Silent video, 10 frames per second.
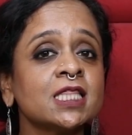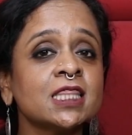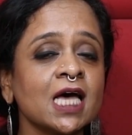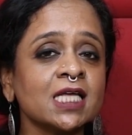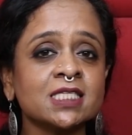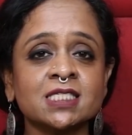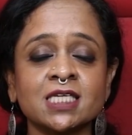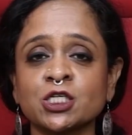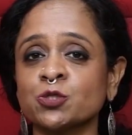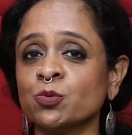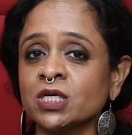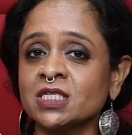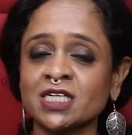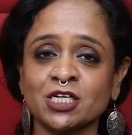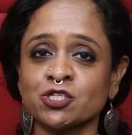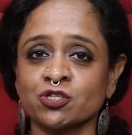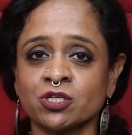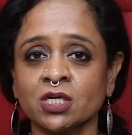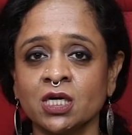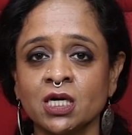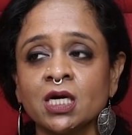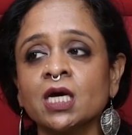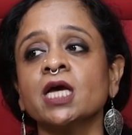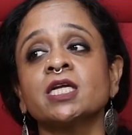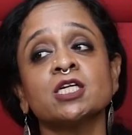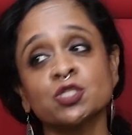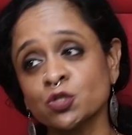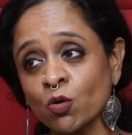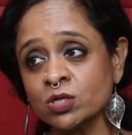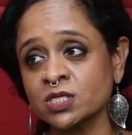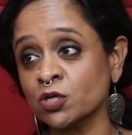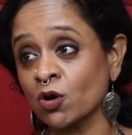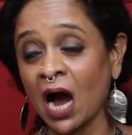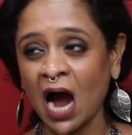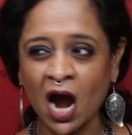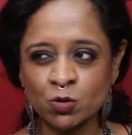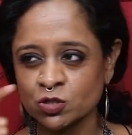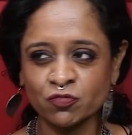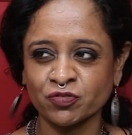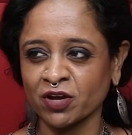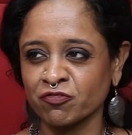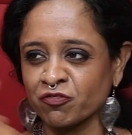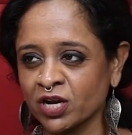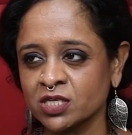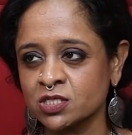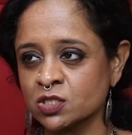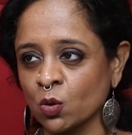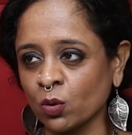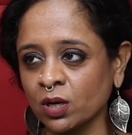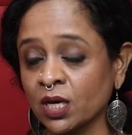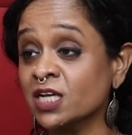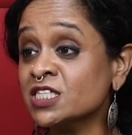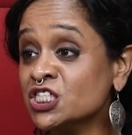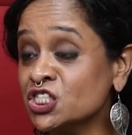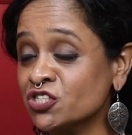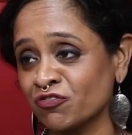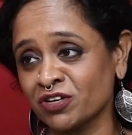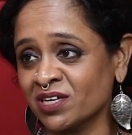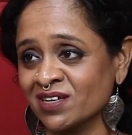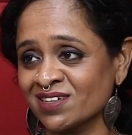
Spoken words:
that sexual tension. It ensures that you're out of that friend zone in a jiffy.